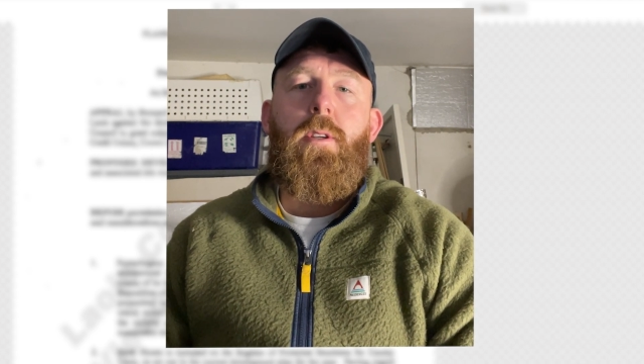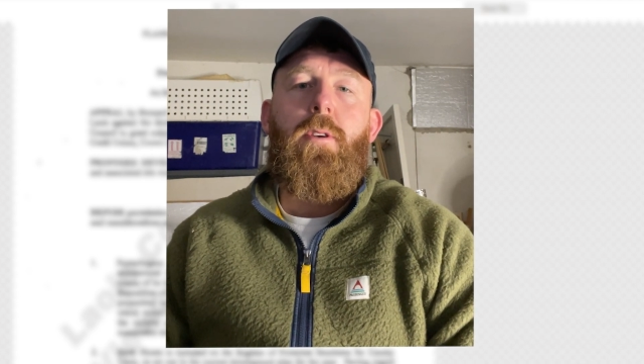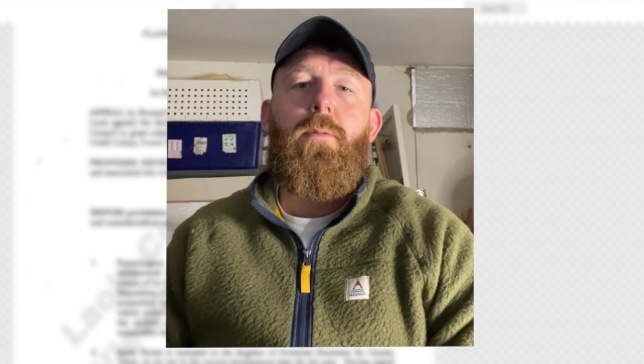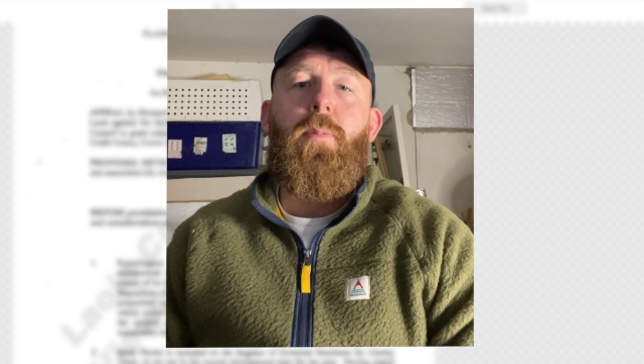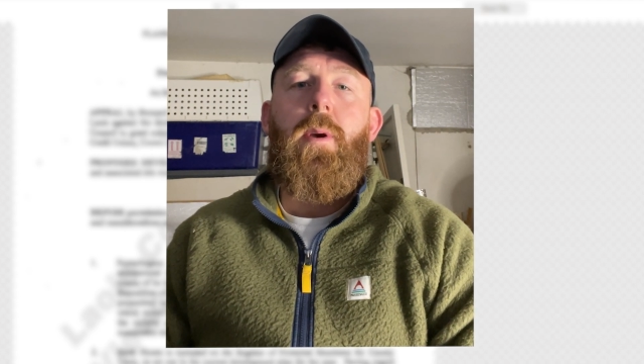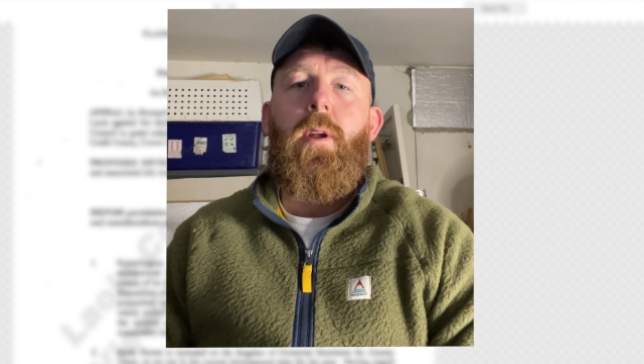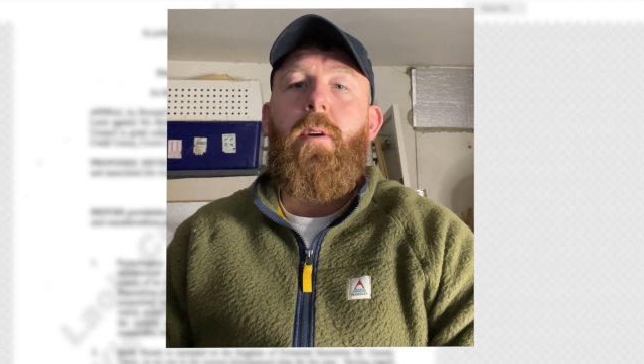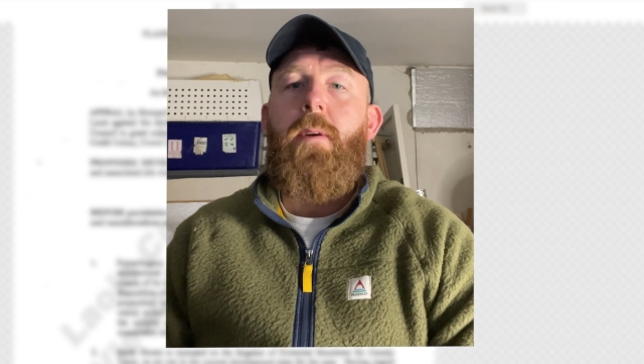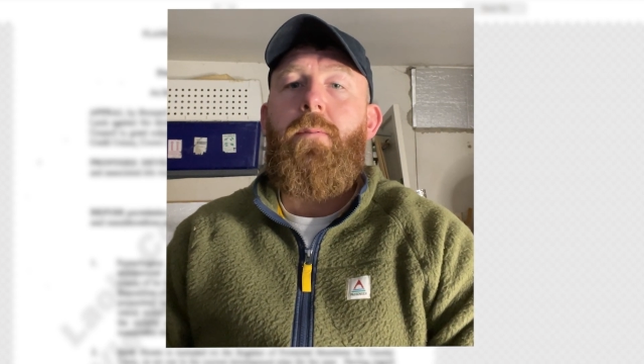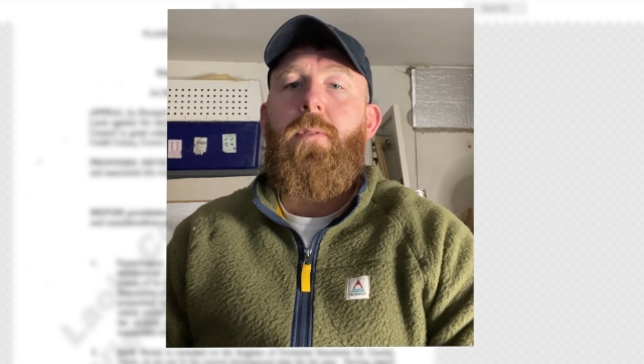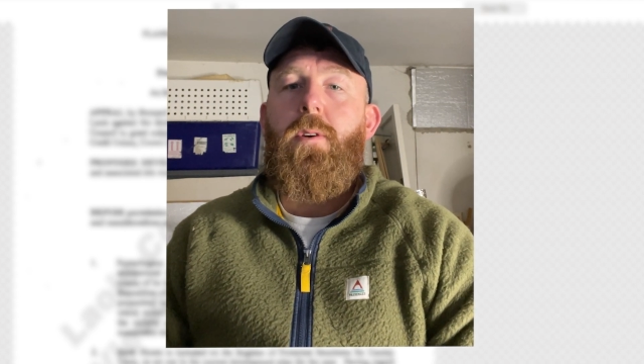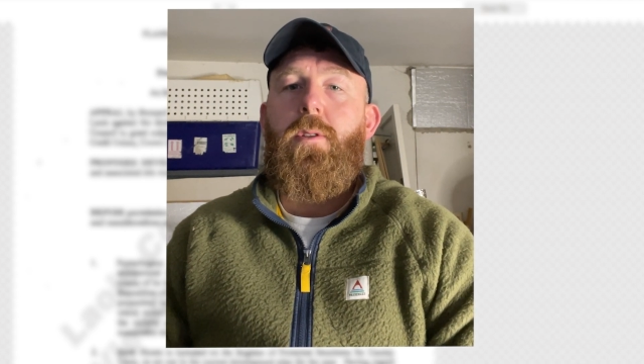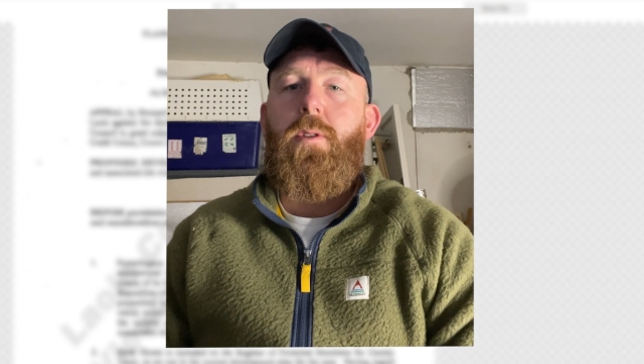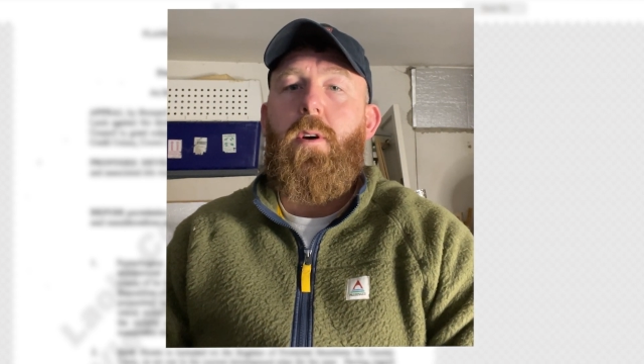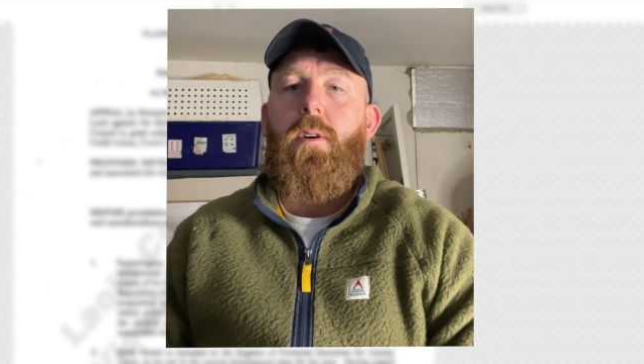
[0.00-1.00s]
you've put your
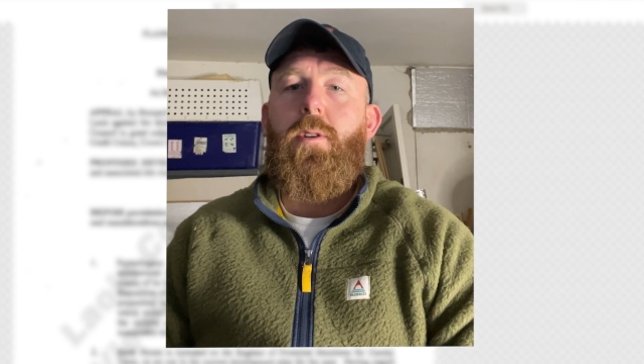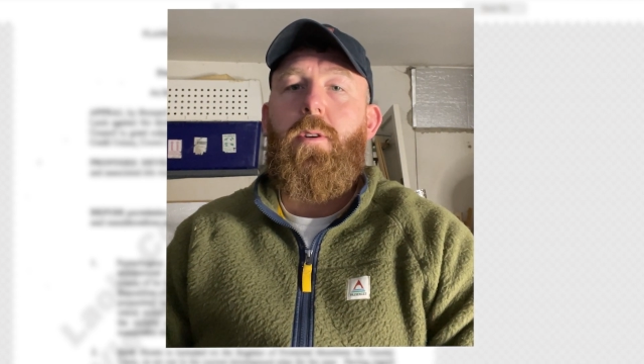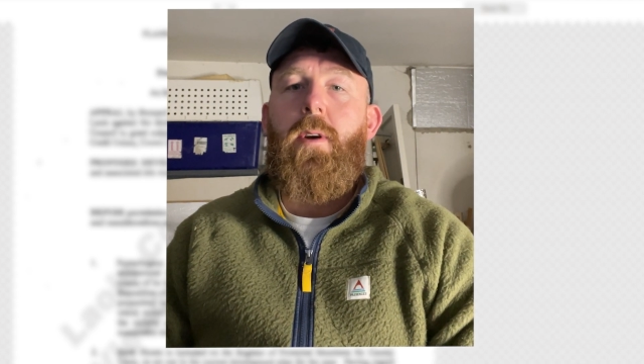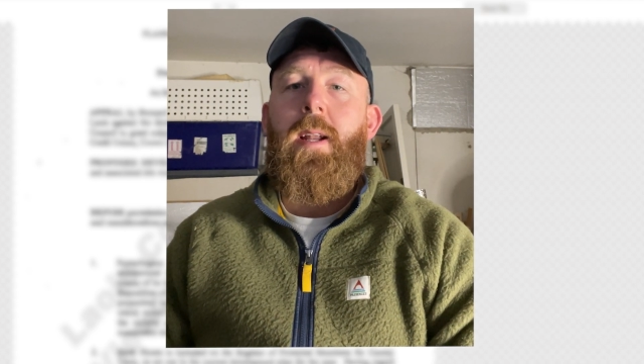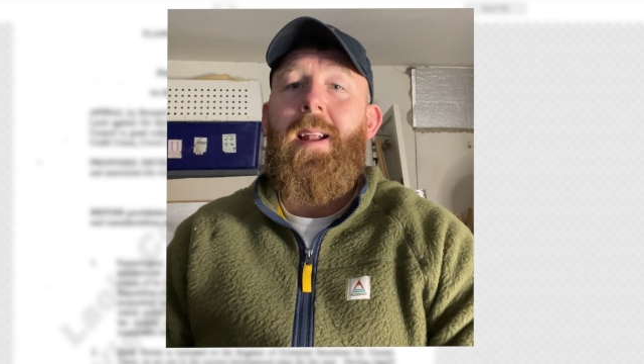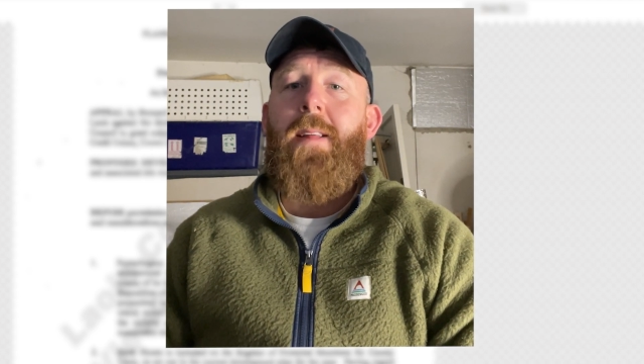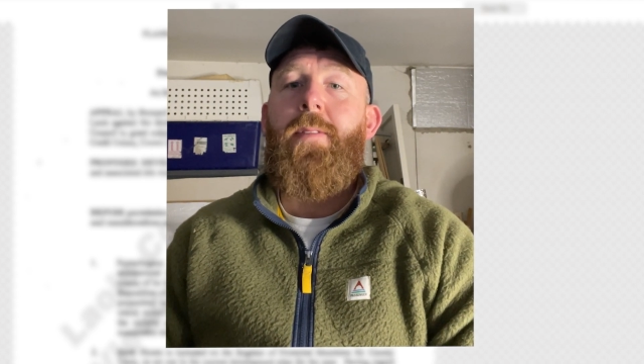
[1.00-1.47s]
infrastructure in,